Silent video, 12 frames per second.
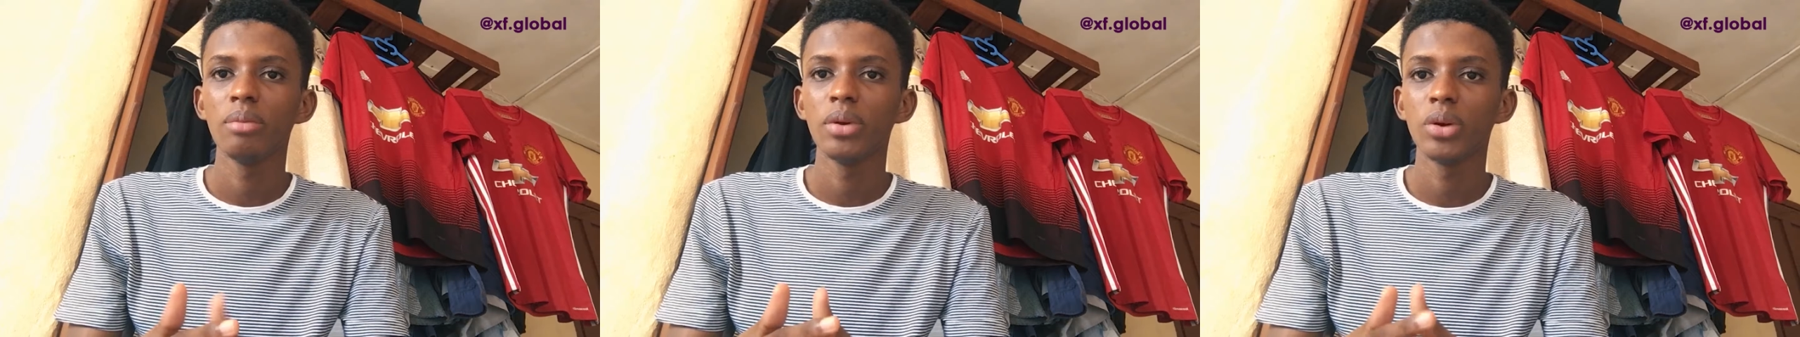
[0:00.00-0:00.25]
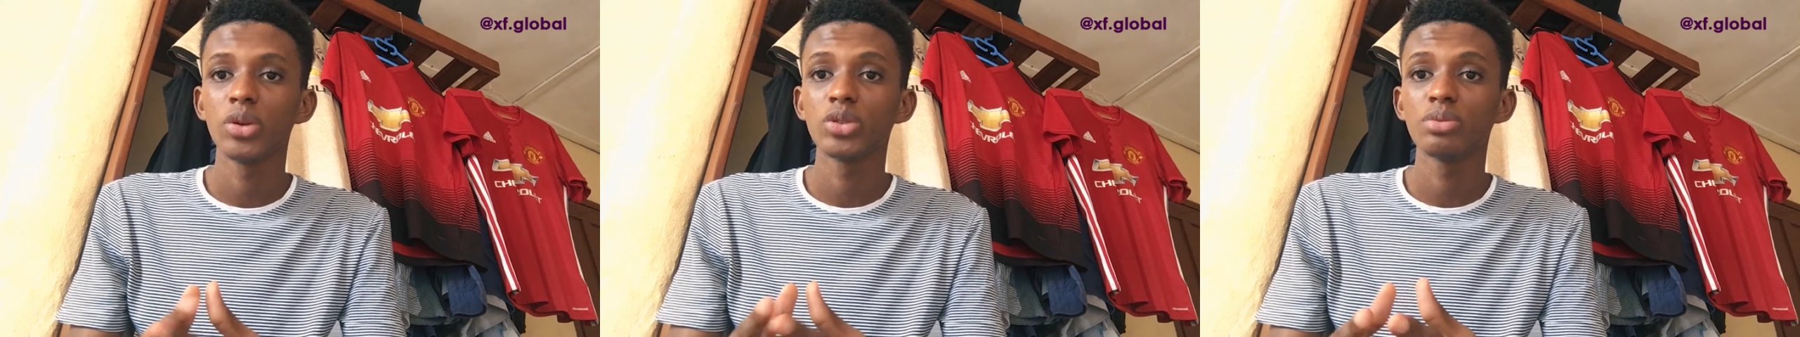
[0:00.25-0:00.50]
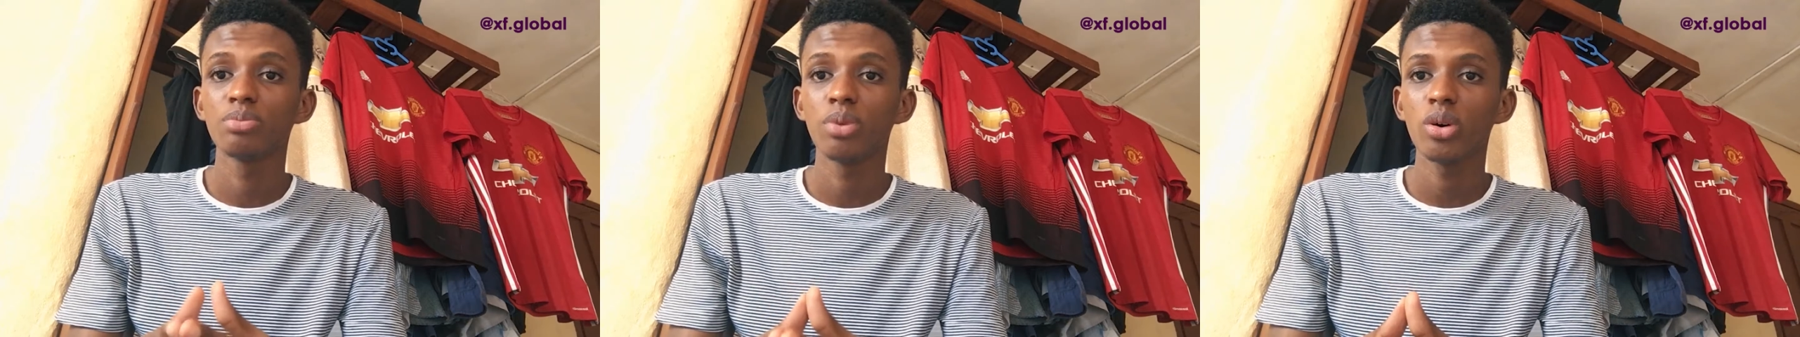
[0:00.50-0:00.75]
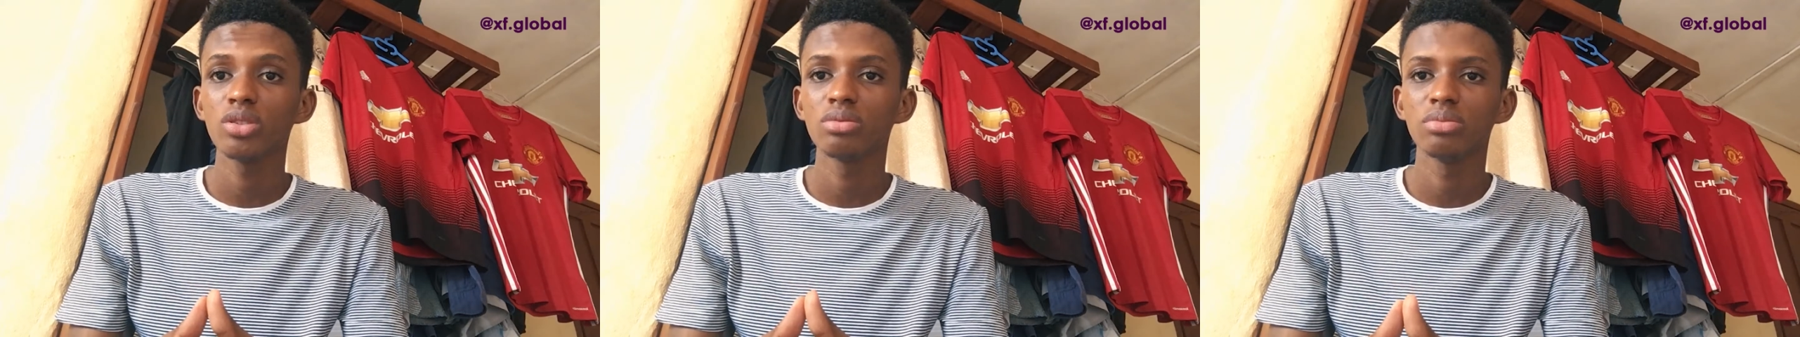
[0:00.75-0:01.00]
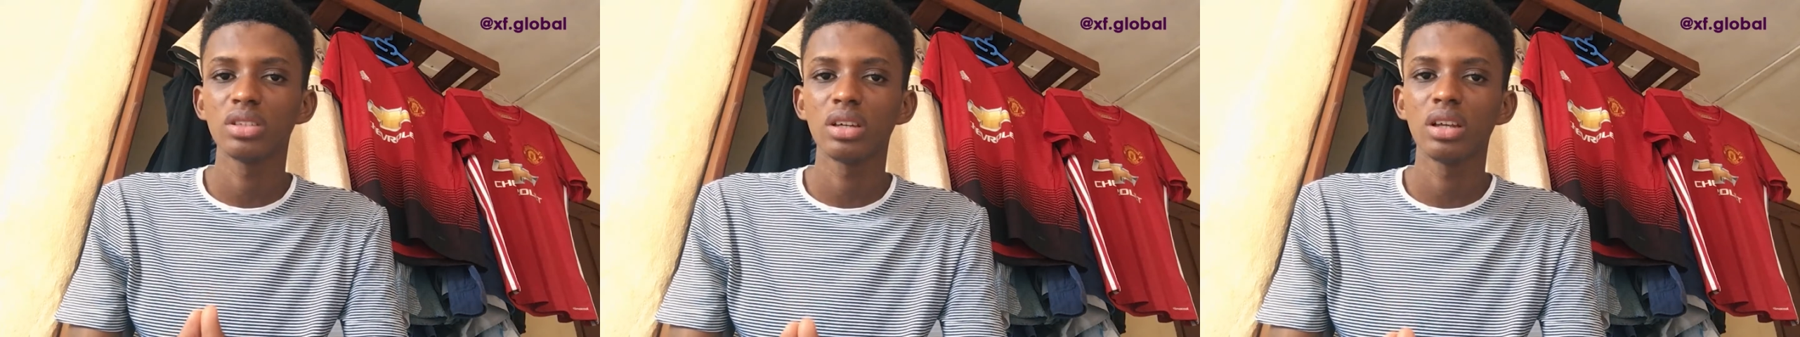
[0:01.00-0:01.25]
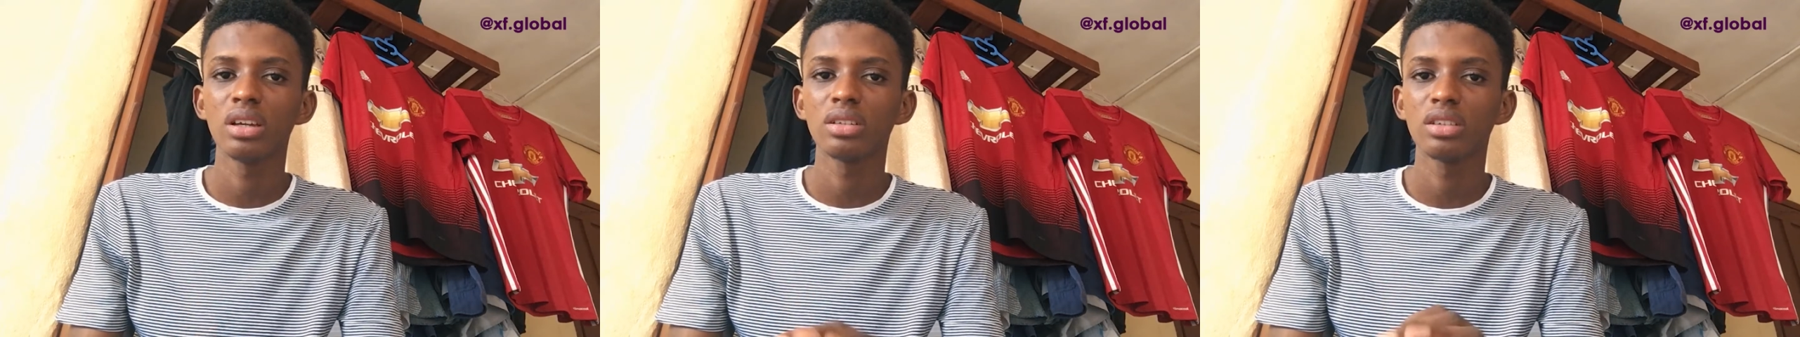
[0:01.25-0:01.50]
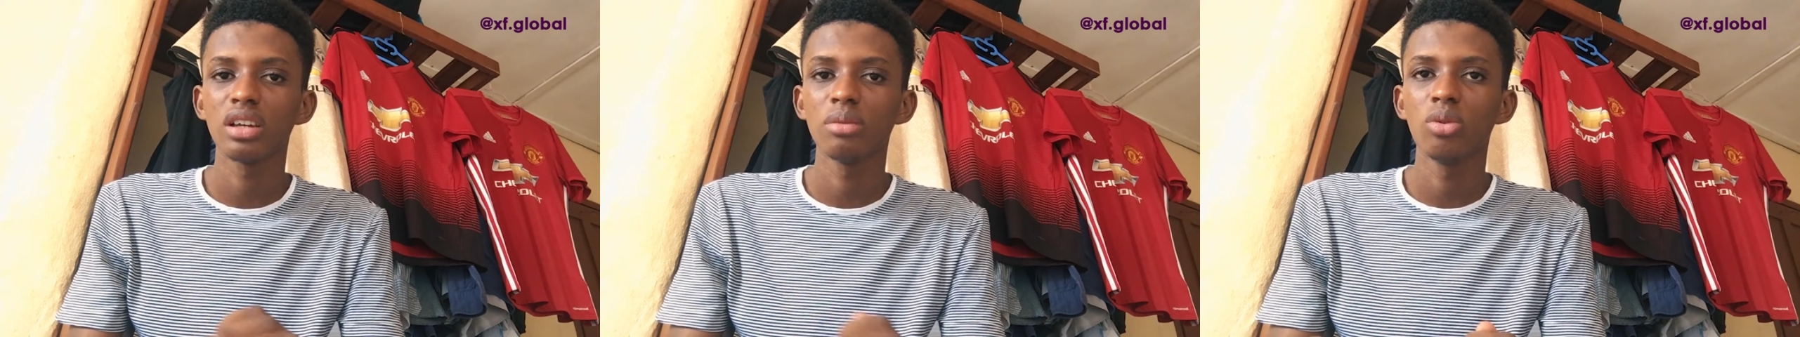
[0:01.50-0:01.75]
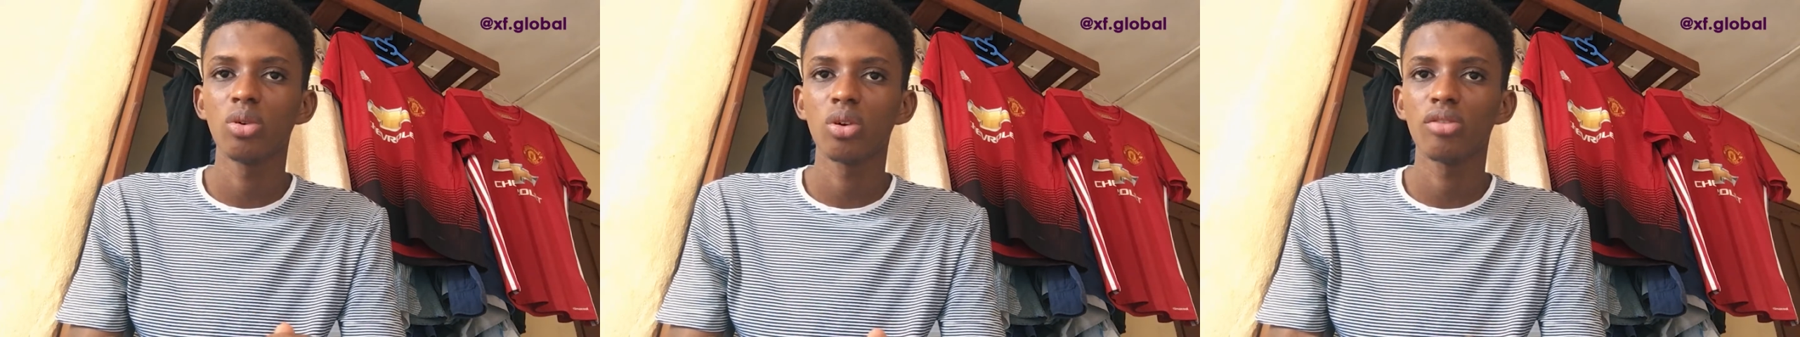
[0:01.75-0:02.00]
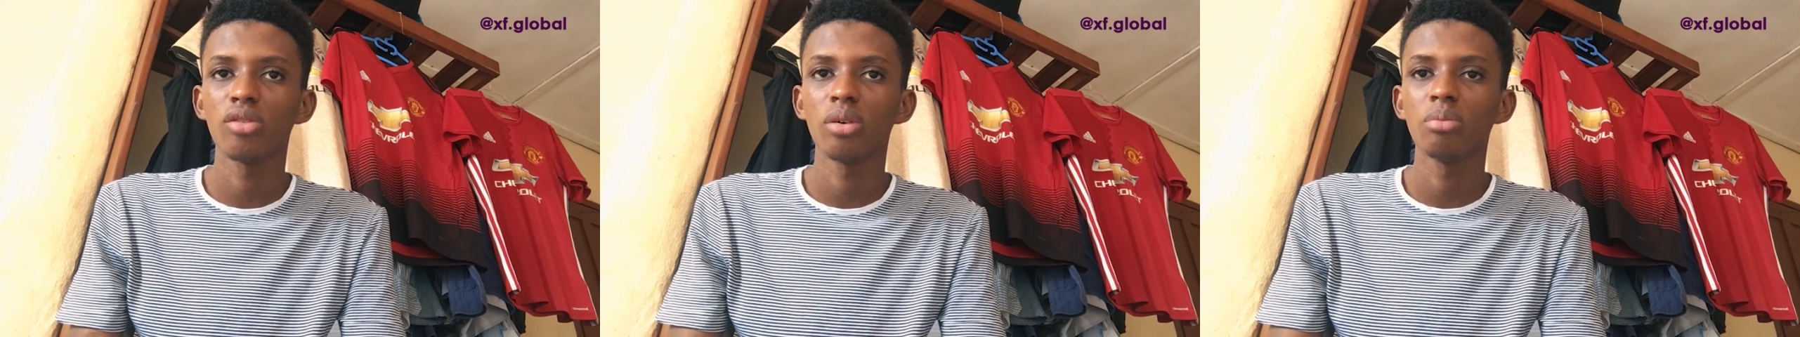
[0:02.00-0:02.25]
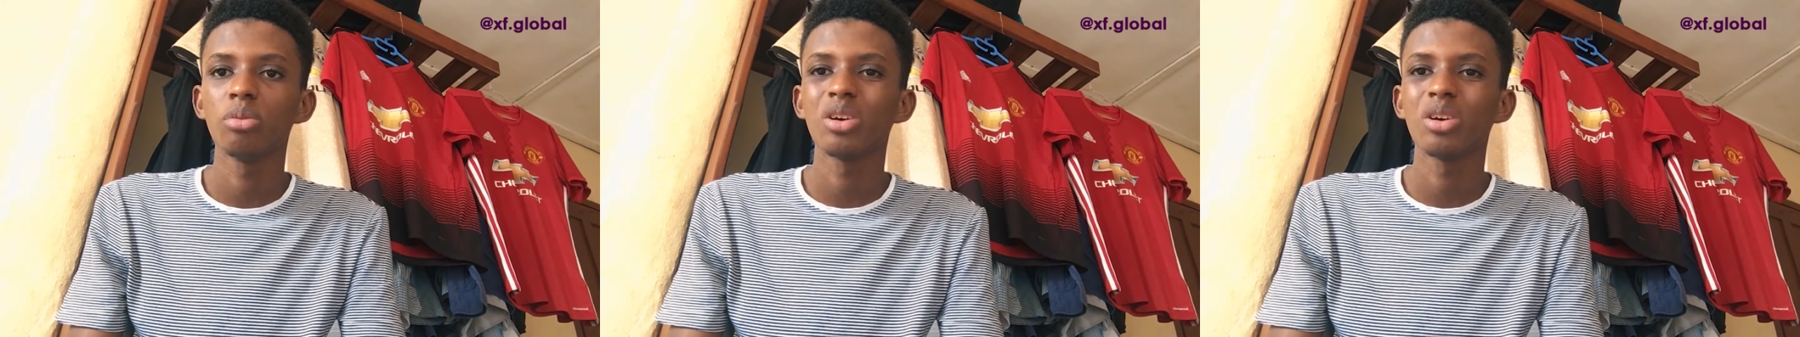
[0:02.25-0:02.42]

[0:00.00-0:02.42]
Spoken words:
because Spurs may get a terrible run of form,